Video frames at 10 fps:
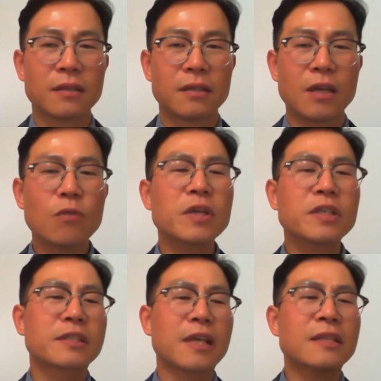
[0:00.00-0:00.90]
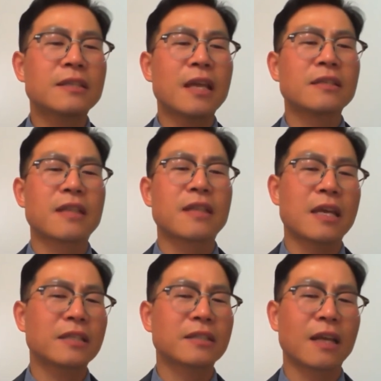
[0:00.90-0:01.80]
He was sentenced that
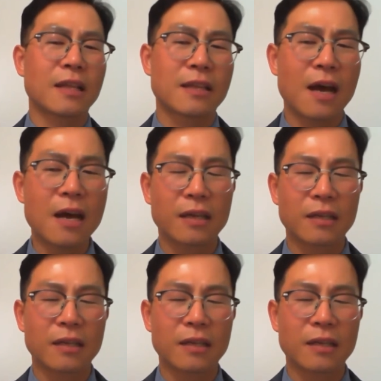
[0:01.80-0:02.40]
he's gonna die.